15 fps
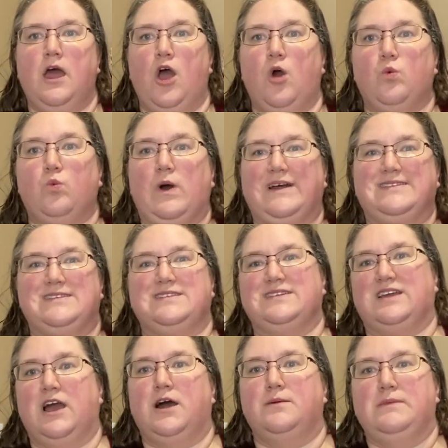what's to
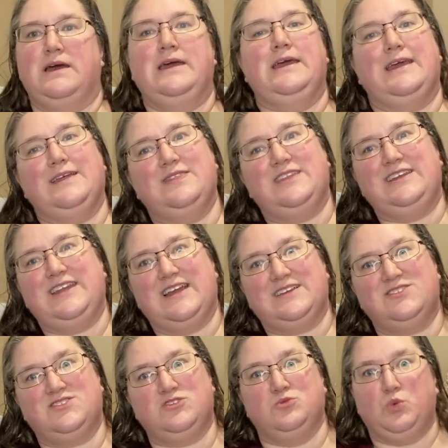come in the
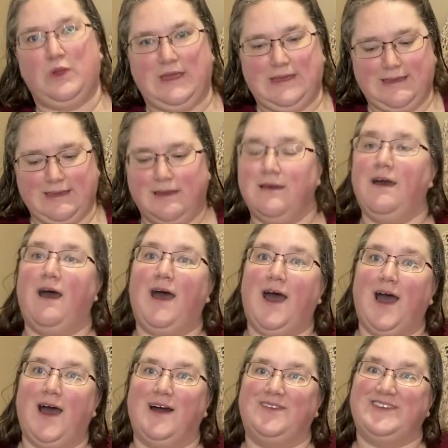next week
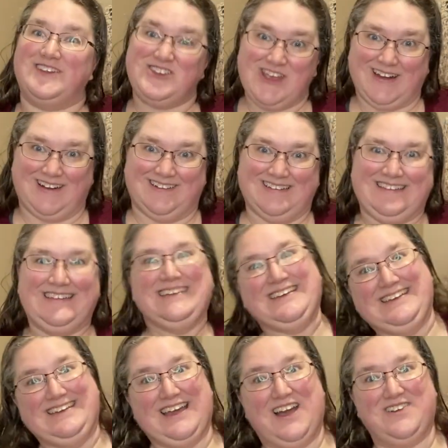on the channel.
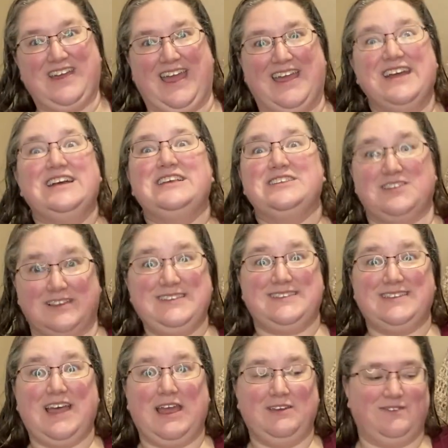Okay, so let's
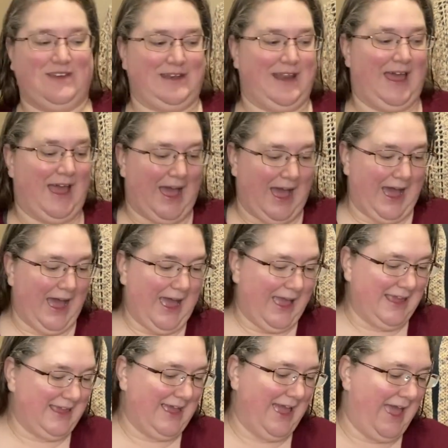dive in.
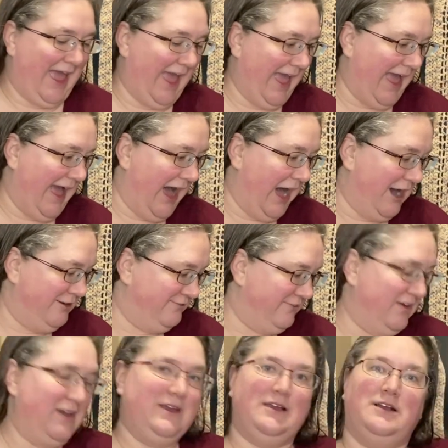I have
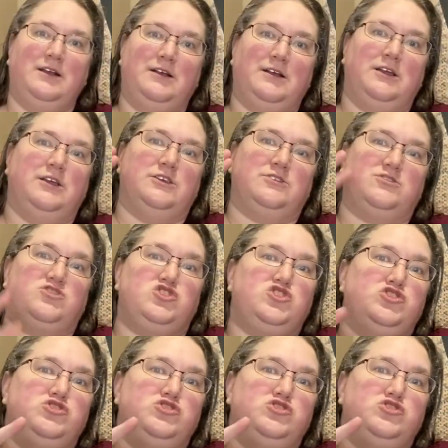2